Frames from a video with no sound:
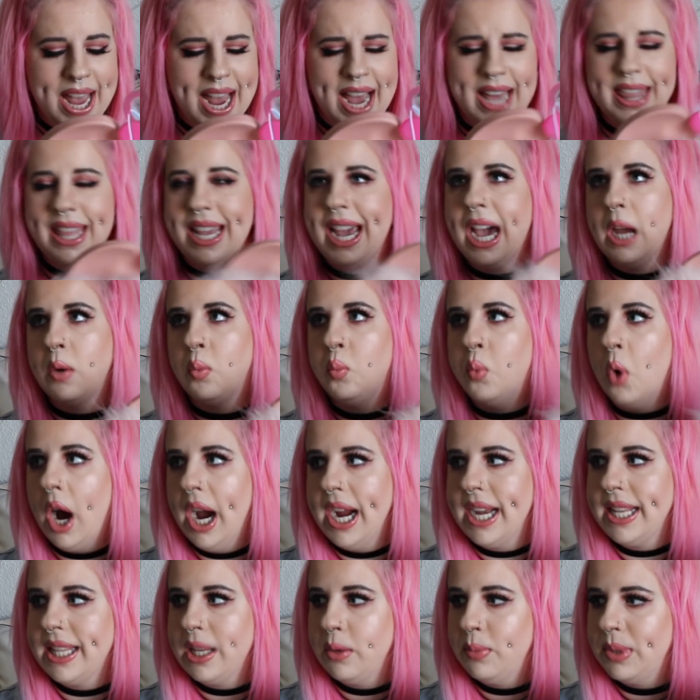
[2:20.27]
And they had
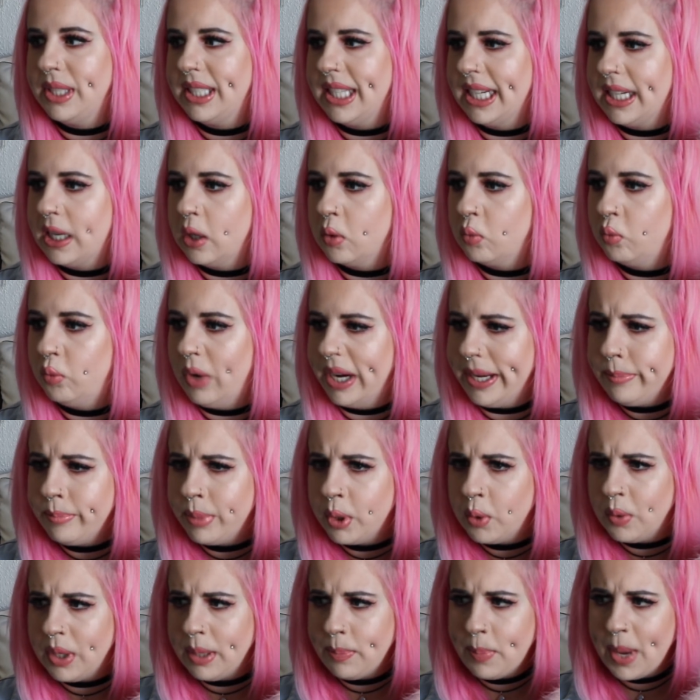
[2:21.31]
white, there was like a
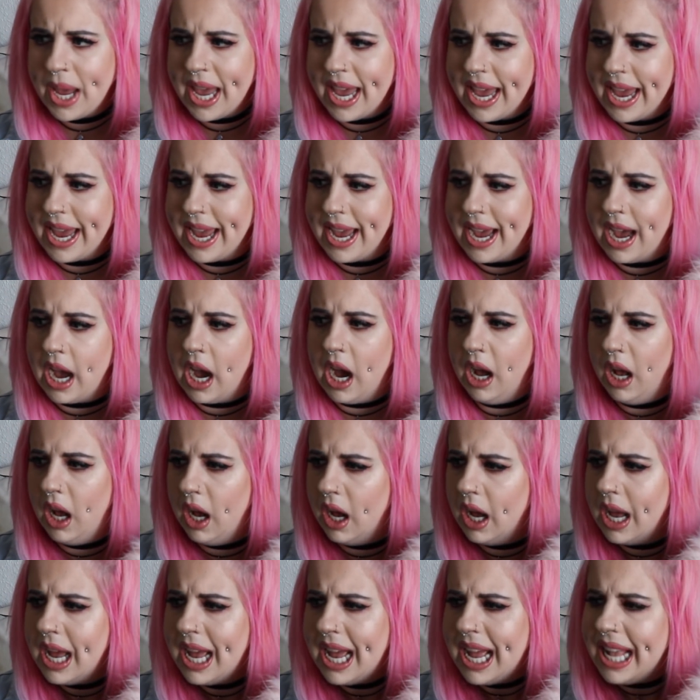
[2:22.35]
rainbowy pair,
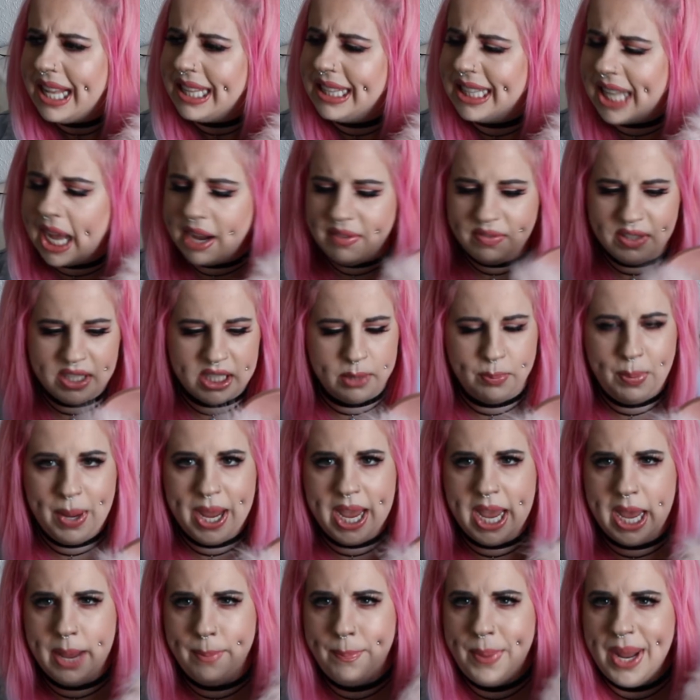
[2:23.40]
a lavender
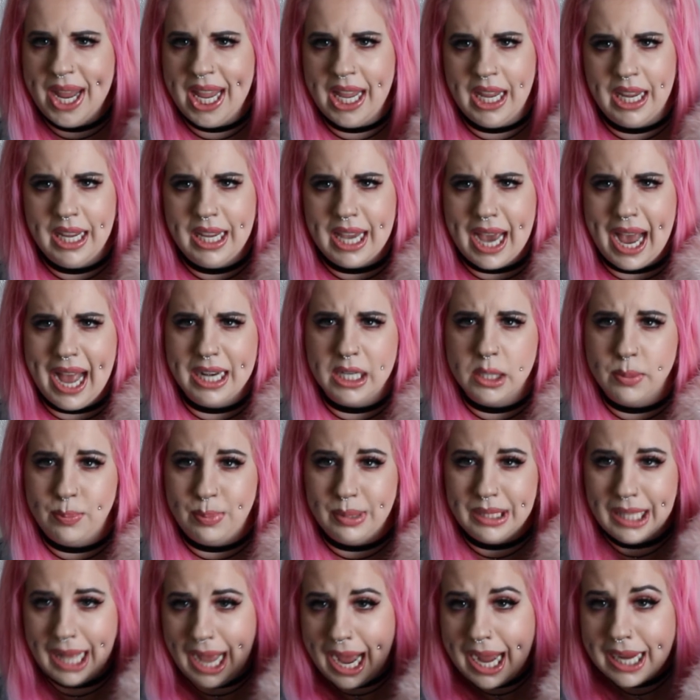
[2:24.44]
pair, pink and
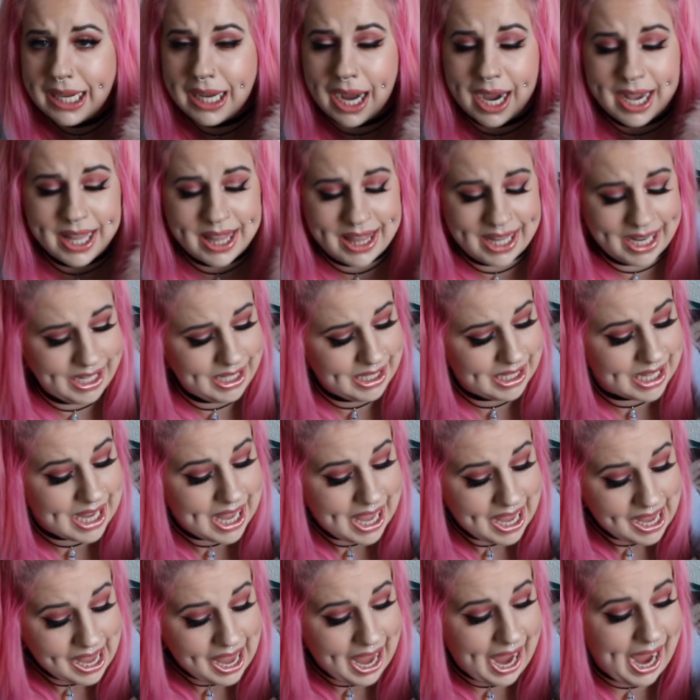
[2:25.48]
black, I think.
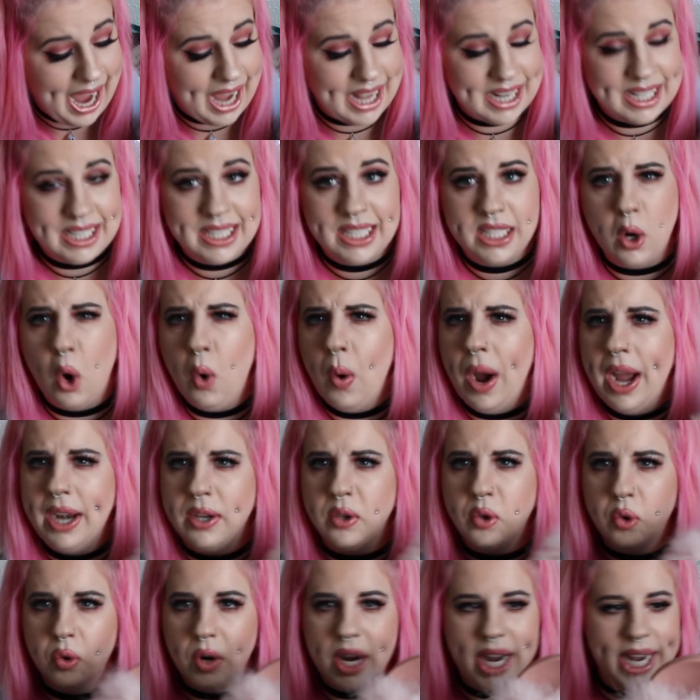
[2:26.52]
And, oh,
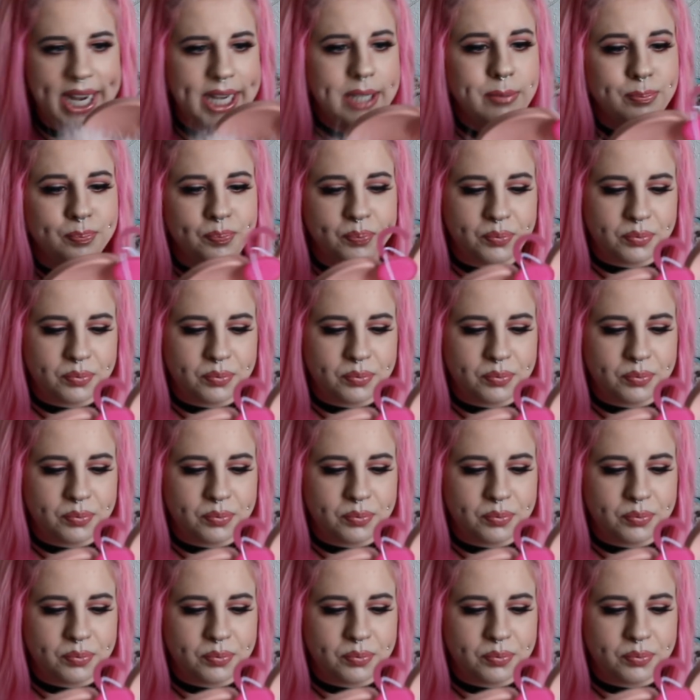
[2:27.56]
and gray.